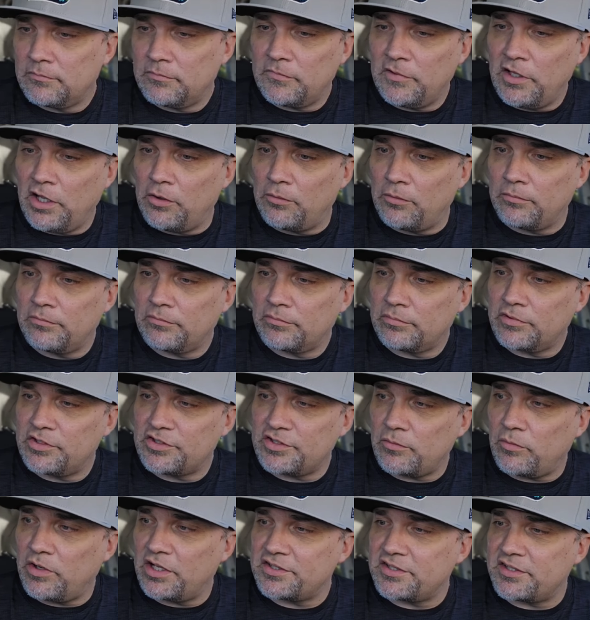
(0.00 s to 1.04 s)
No, because
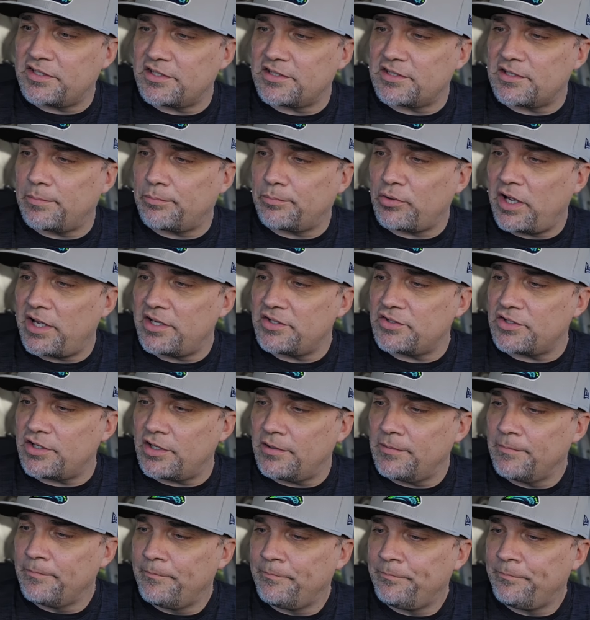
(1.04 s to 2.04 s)
it wants to surprise you.